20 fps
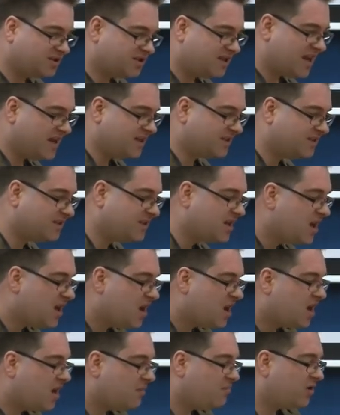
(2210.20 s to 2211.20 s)
sense.
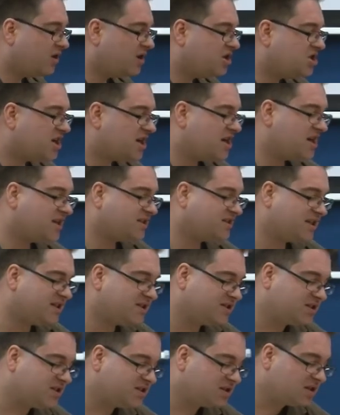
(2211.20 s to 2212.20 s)
Apologetics
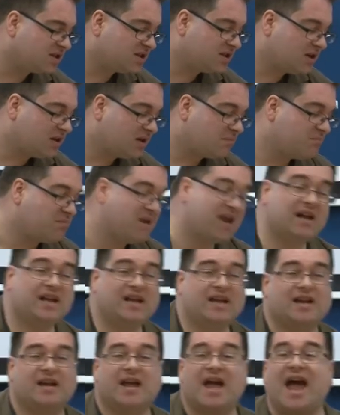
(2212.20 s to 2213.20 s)
isn't
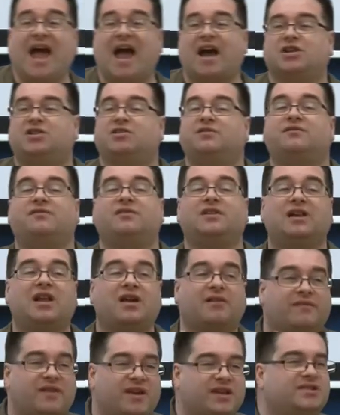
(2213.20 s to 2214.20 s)
merely an act of
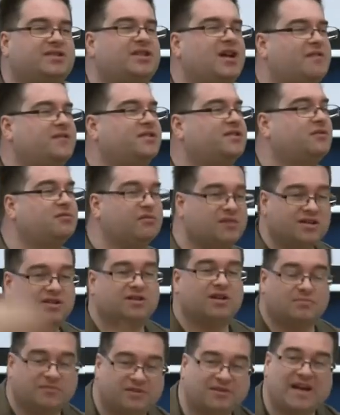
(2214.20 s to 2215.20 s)
loving service, and all this
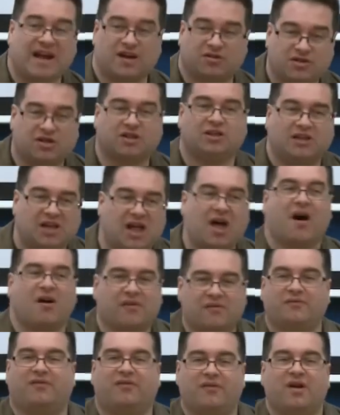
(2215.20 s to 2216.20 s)
comes down to
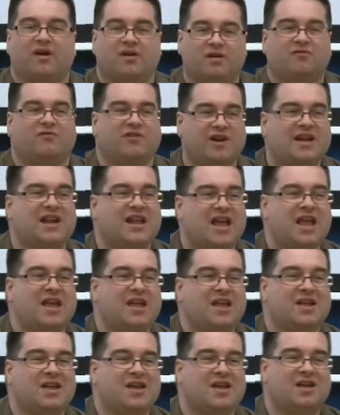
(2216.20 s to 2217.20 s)
love, really,
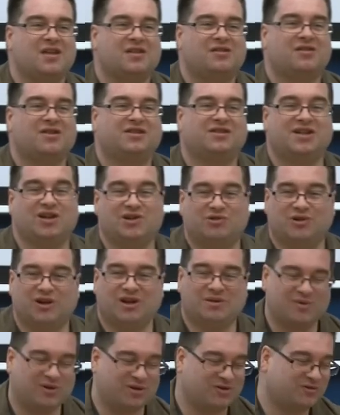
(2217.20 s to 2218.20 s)
the central
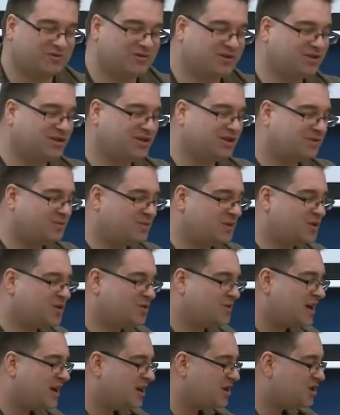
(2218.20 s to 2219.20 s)
element of Christian
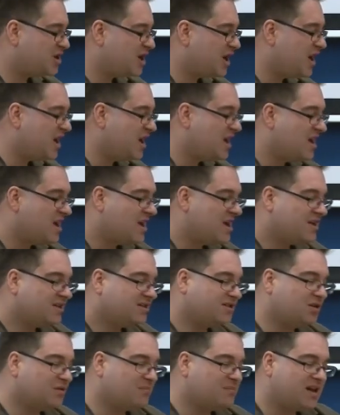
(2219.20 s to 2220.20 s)
spirituality.
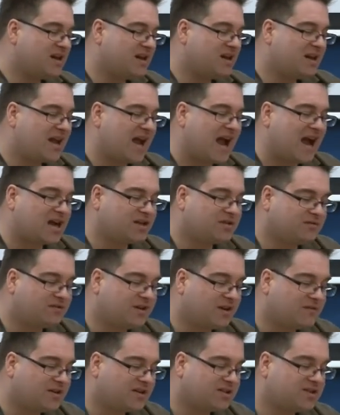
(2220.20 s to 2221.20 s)
It's not merely an act of
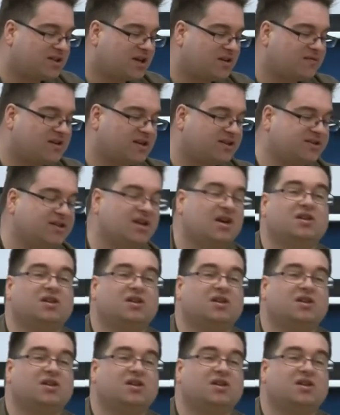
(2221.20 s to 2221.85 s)
loving service